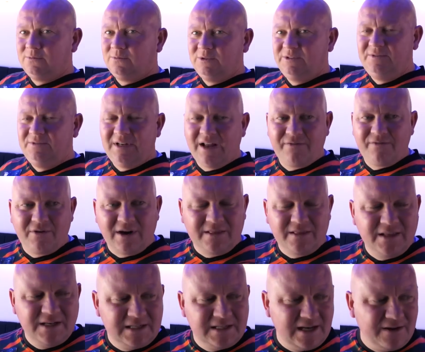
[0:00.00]
We've never
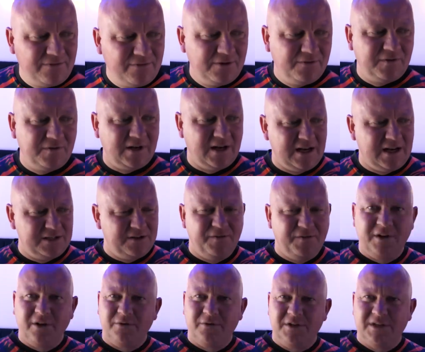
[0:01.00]
had this level of class. Have
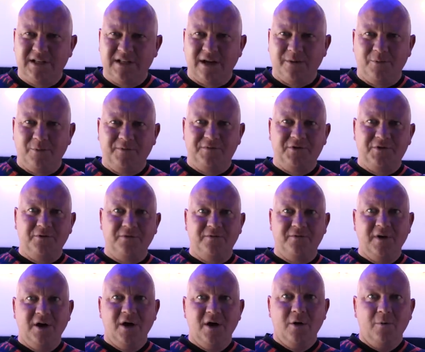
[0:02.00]
you noticed that we've sort
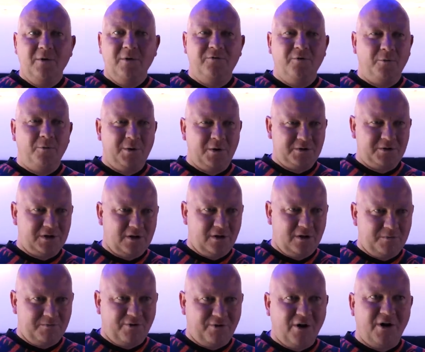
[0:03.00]
of we've almost
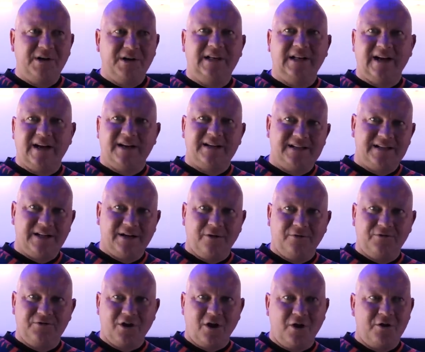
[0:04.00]
like prided
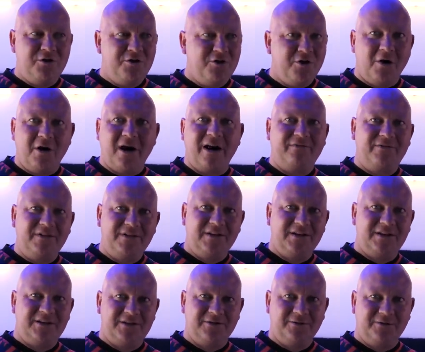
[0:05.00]
ourselves on not having
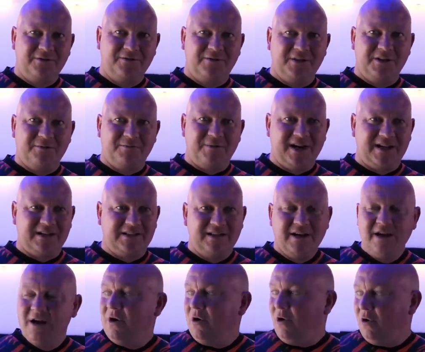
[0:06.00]
this sort yeah. of in the past.
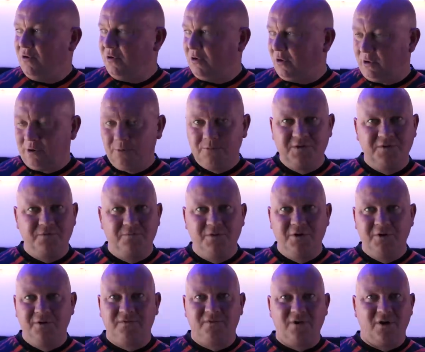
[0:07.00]
Yeah. Other clubs have
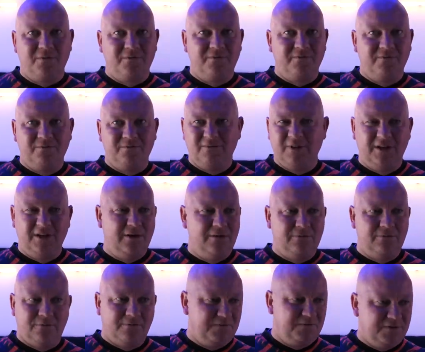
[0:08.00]
moved on, you know,
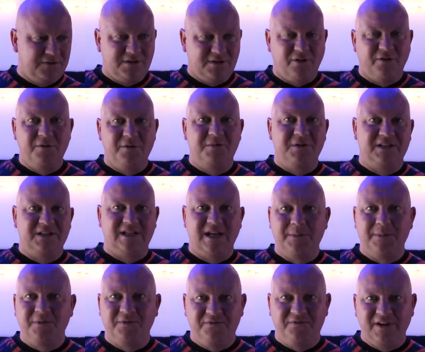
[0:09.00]
Sorry to say,
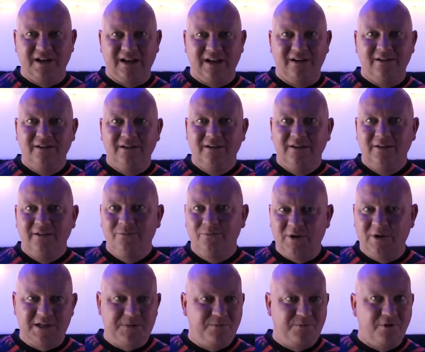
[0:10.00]
but Villa,
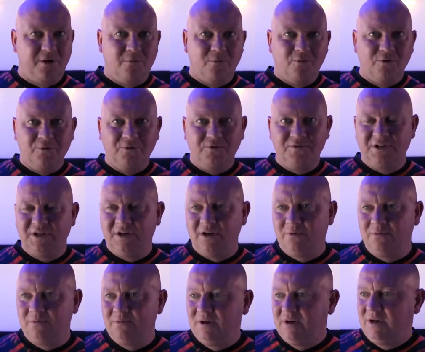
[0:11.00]
West Brom, Wolves, you
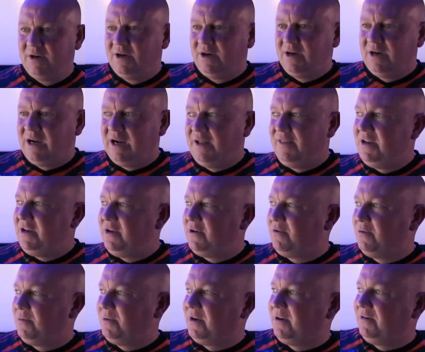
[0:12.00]
know, and then you
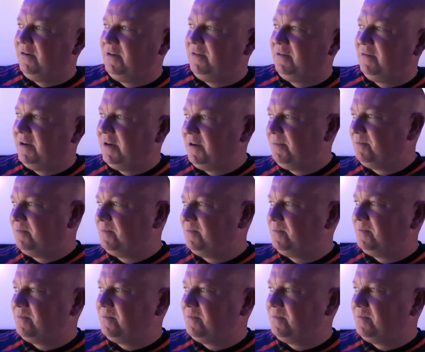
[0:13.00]
come here and um,